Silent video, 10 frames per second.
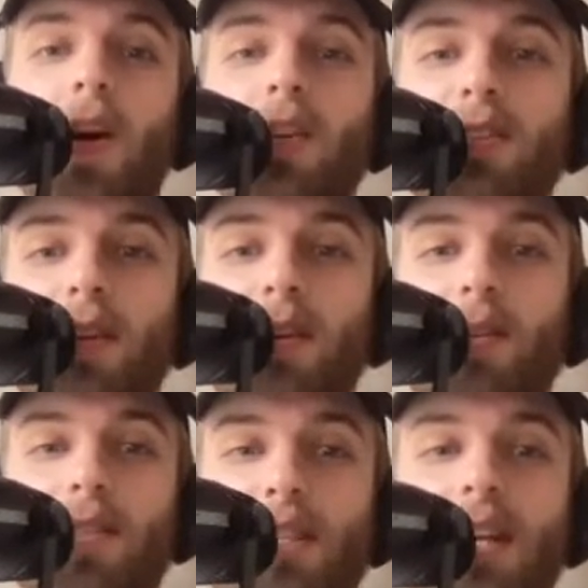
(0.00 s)
also
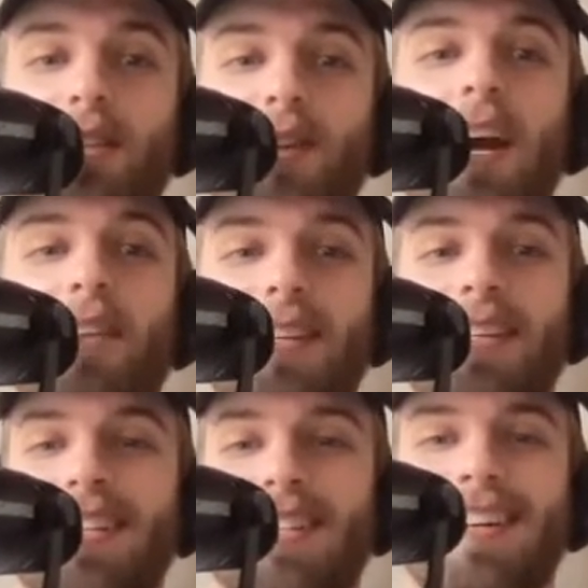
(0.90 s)
just got
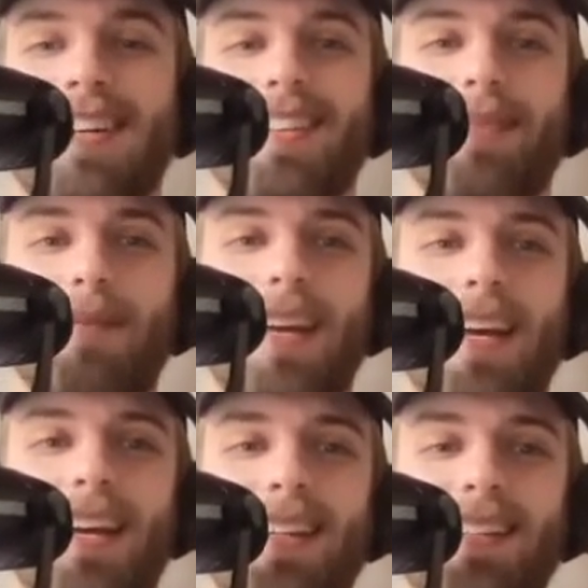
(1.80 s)
drafted and is now in the
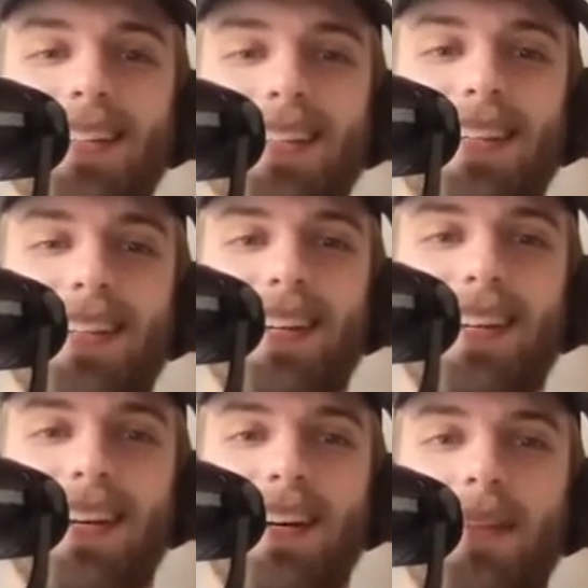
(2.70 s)
NBA.
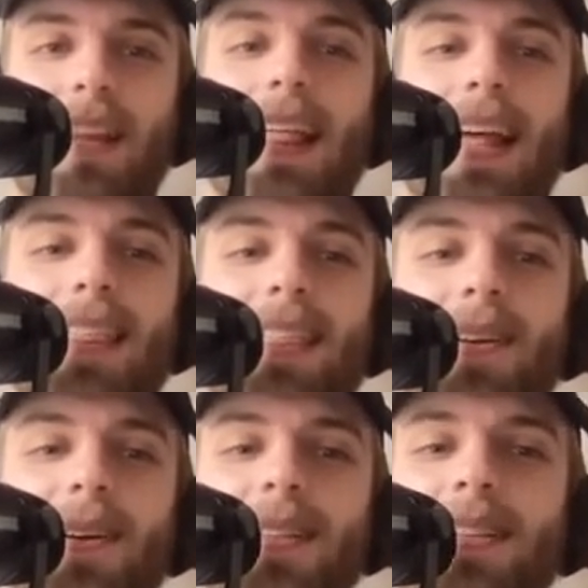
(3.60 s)
Um, and then I th-
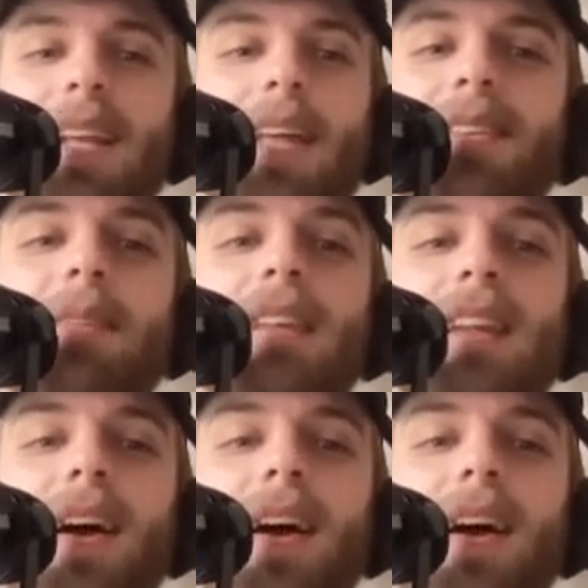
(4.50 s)
there's another team that now